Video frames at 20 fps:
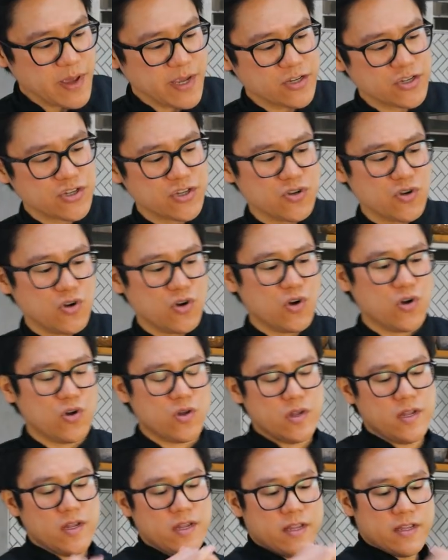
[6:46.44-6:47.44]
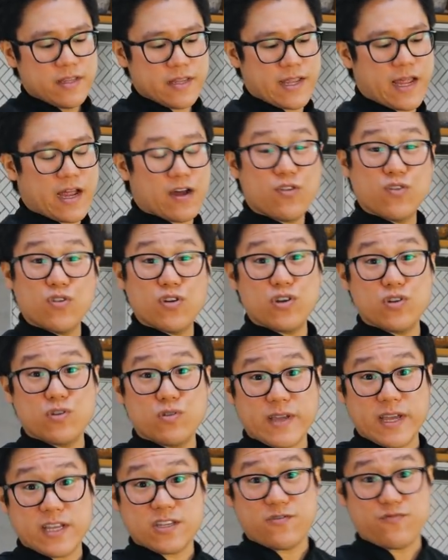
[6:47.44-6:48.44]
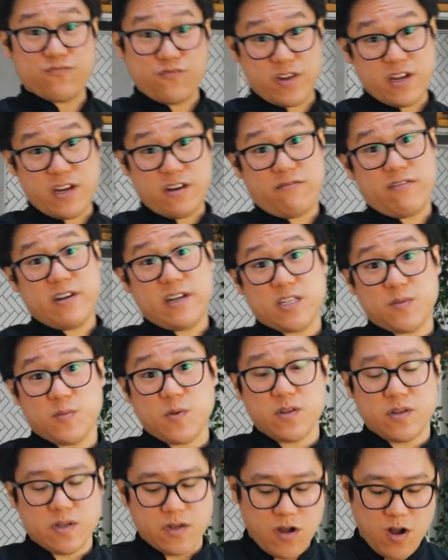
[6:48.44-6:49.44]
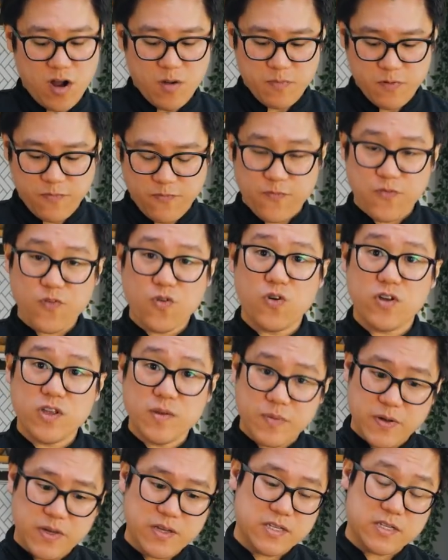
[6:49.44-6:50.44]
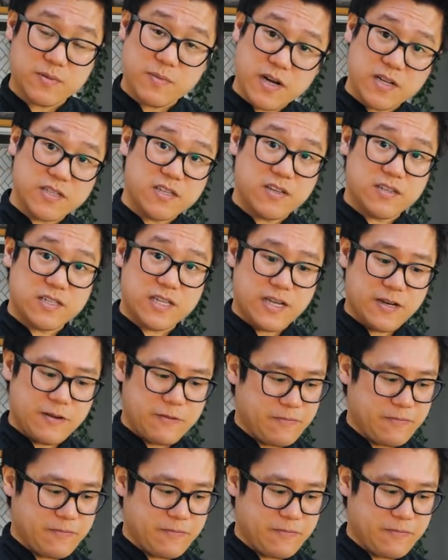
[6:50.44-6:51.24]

Make sure that that oil gets really, really smoking hot before you put your tomatoes in.